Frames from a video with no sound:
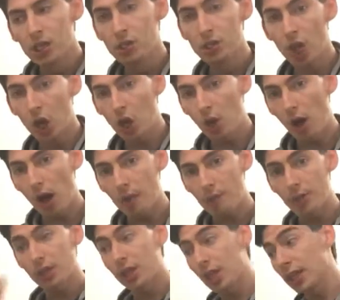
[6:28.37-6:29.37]
So
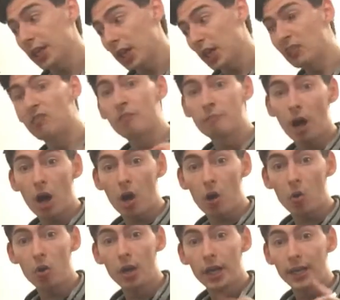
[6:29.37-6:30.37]
I'm going to get another
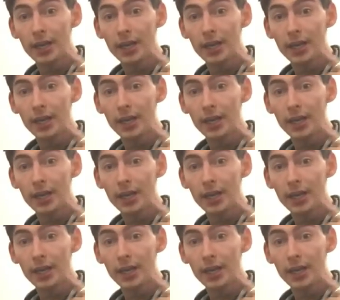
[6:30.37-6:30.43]
bowl,